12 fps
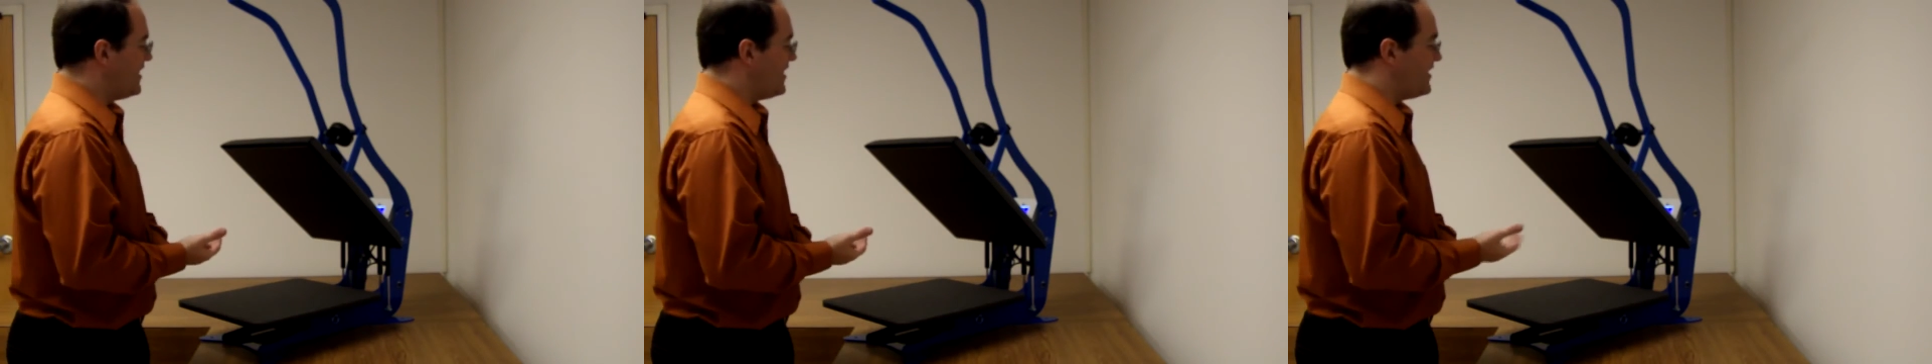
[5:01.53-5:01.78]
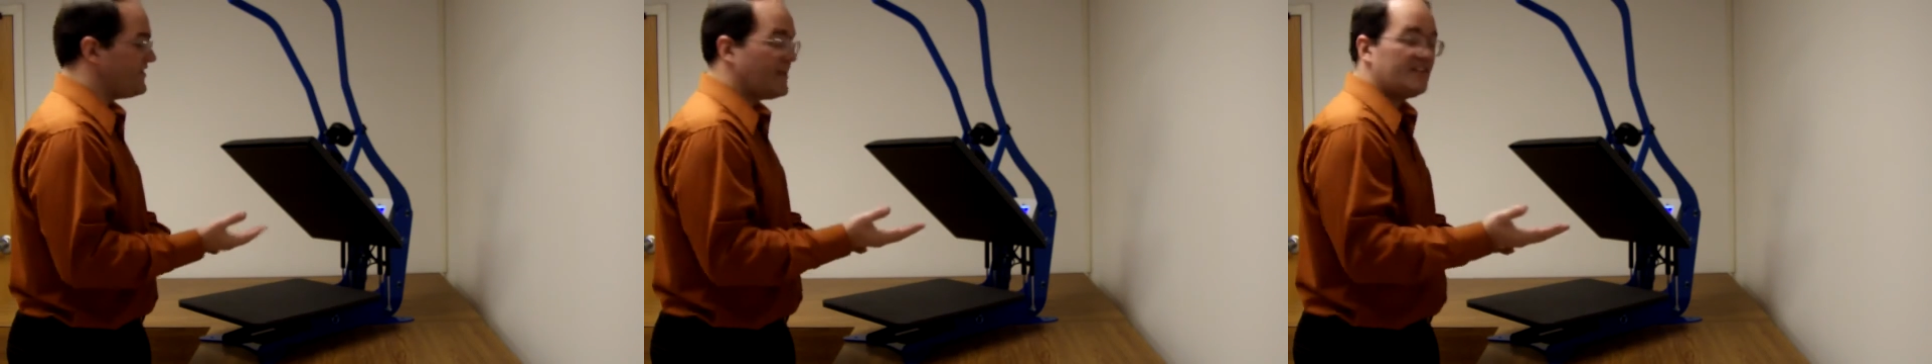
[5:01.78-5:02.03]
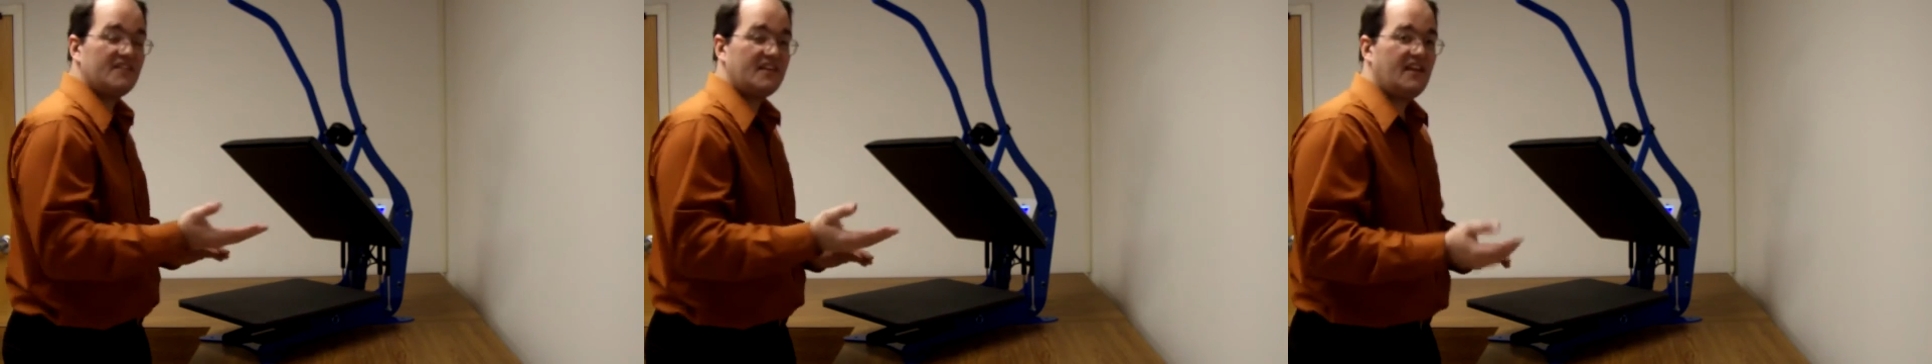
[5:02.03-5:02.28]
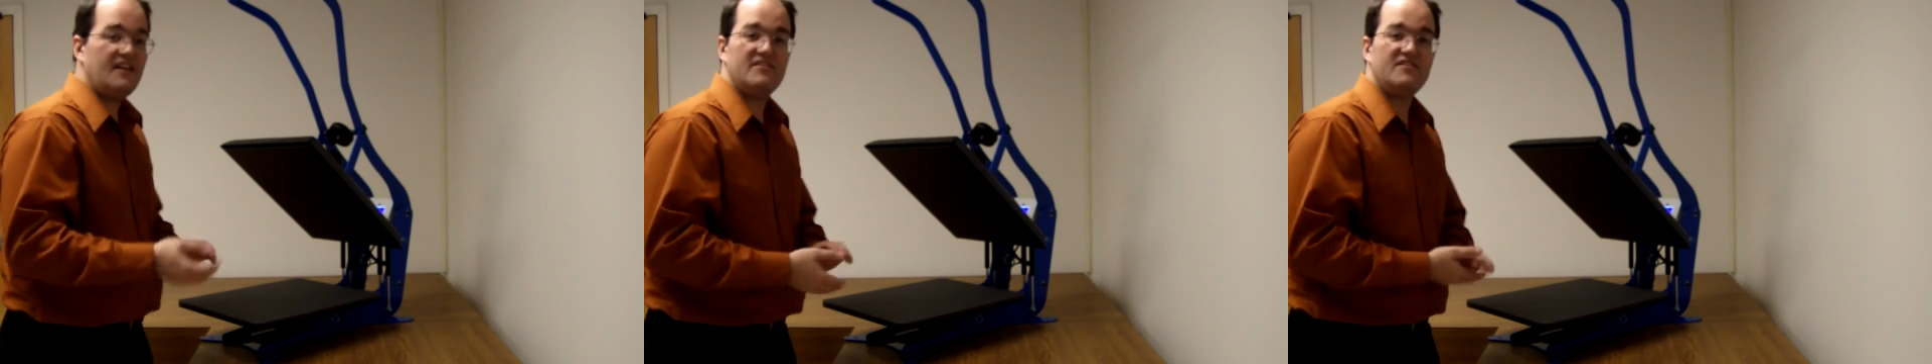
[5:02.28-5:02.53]
And that's the
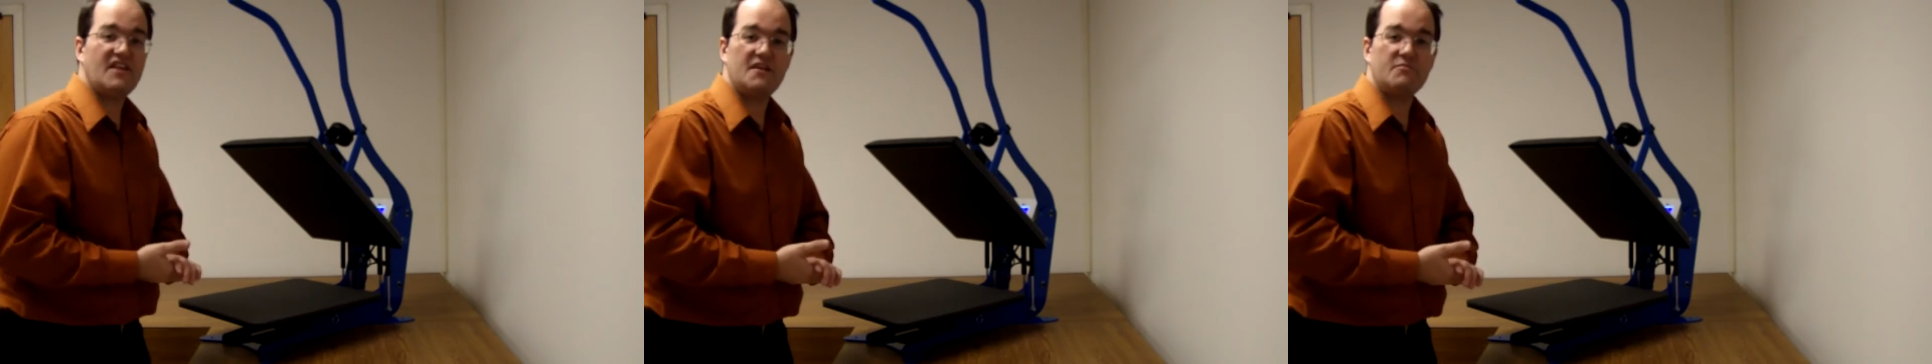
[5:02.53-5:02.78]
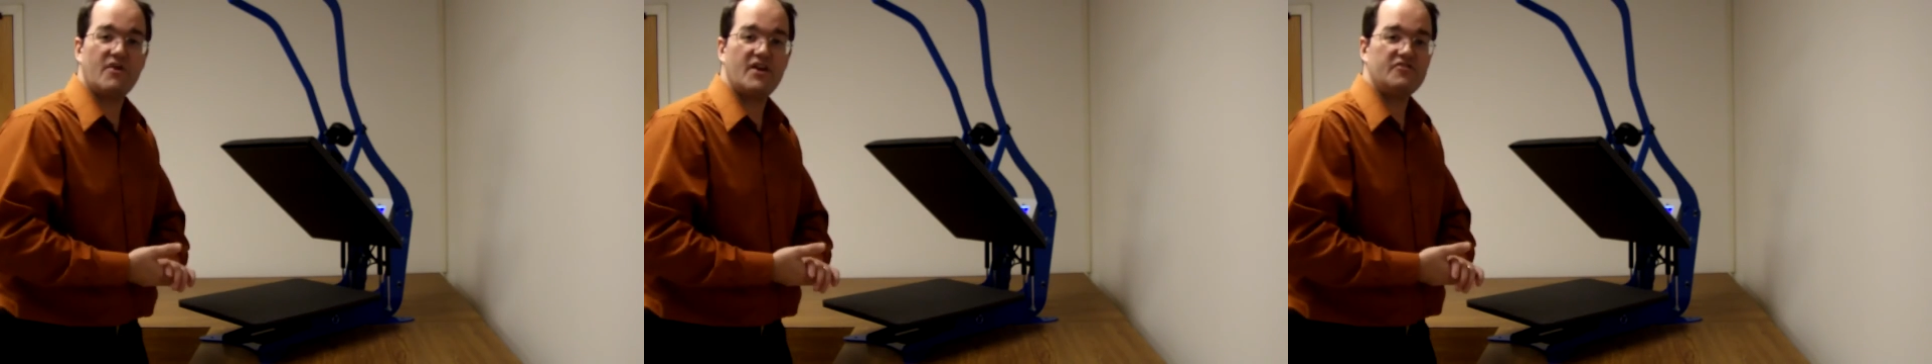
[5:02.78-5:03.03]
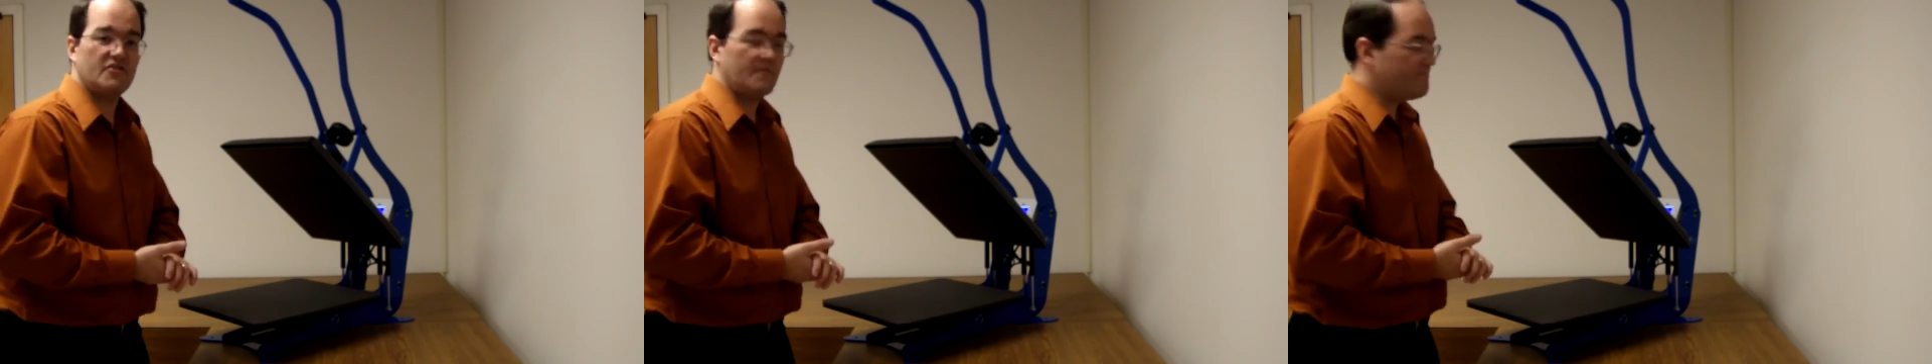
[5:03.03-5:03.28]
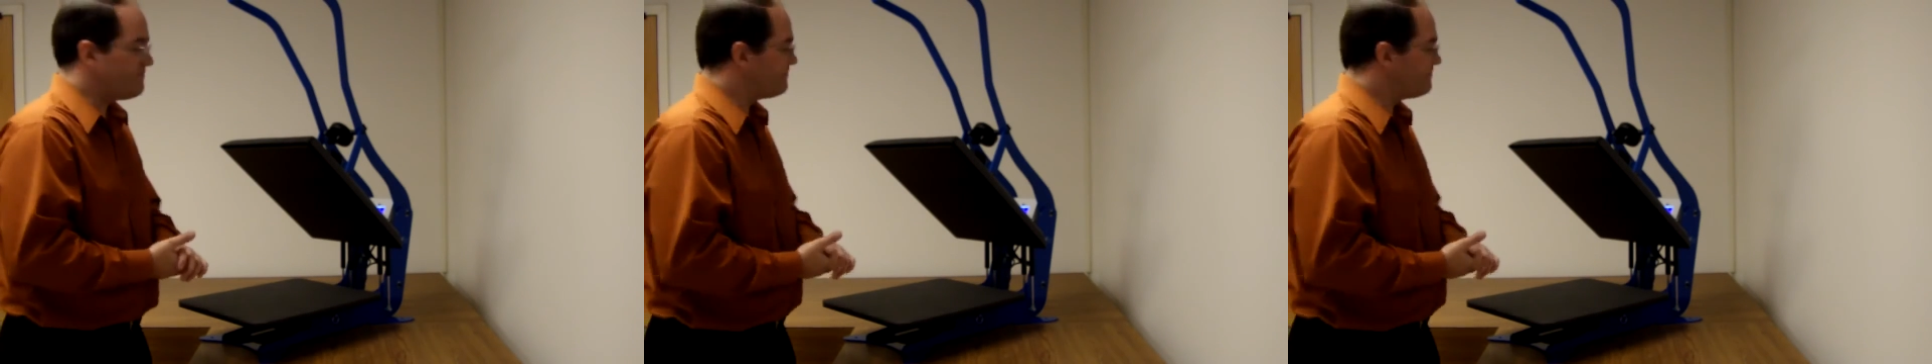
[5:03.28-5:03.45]
key to setting pressure.